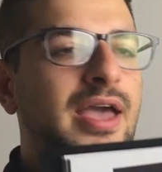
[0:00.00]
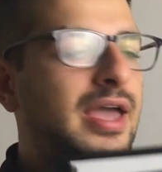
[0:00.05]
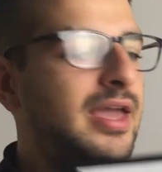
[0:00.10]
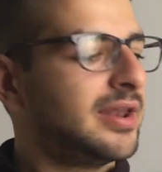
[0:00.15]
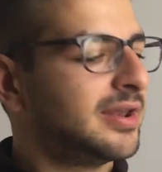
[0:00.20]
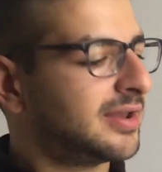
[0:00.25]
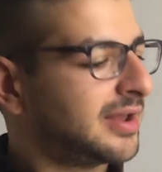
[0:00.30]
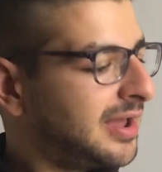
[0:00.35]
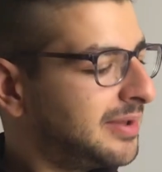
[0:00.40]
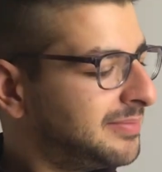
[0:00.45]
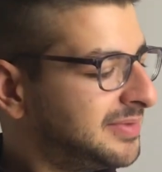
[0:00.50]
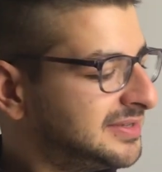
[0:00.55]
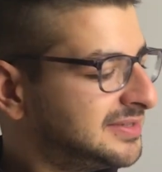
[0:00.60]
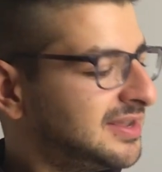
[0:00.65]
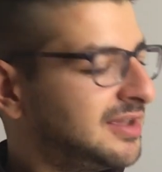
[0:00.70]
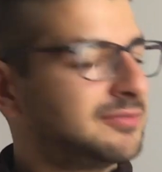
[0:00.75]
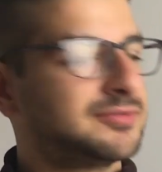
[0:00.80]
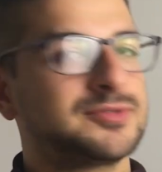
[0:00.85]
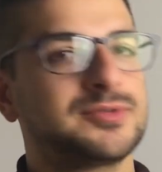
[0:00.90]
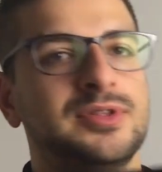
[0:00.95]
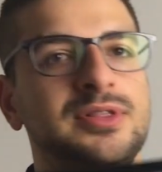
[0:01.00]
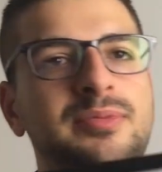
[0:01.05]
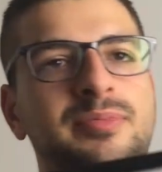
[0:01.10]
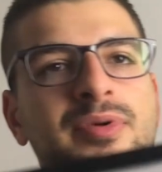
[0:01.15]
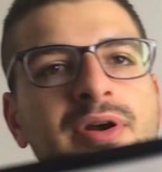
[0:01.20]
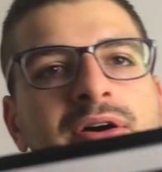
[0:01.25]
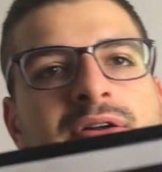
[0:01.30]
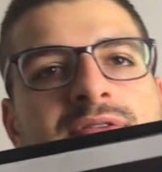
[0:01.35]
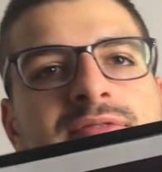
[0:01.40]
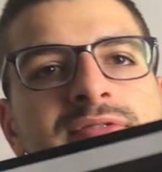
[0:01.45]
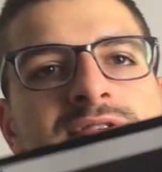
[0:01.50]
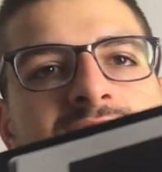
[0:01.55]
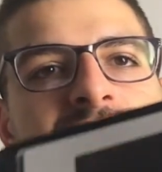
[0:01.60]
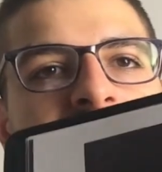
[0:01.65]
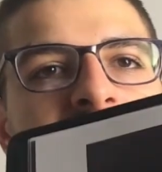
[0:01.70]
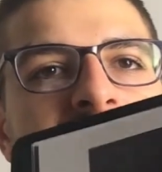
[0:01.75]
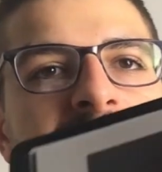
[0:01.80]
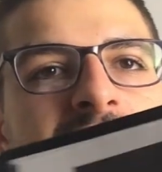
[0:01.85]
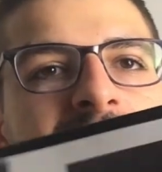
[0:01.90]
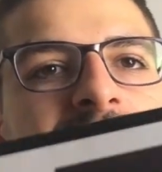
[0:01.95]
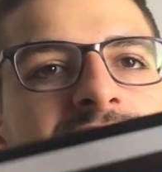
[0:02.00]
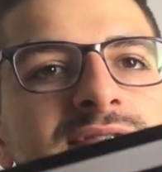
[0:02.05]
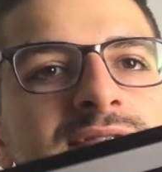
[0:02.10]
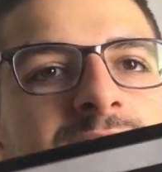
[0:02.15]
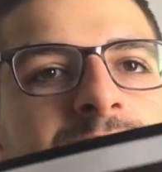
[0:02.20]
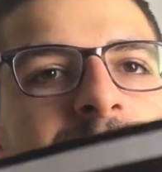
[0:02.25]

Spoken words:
And I must say I was really proud of these leaves.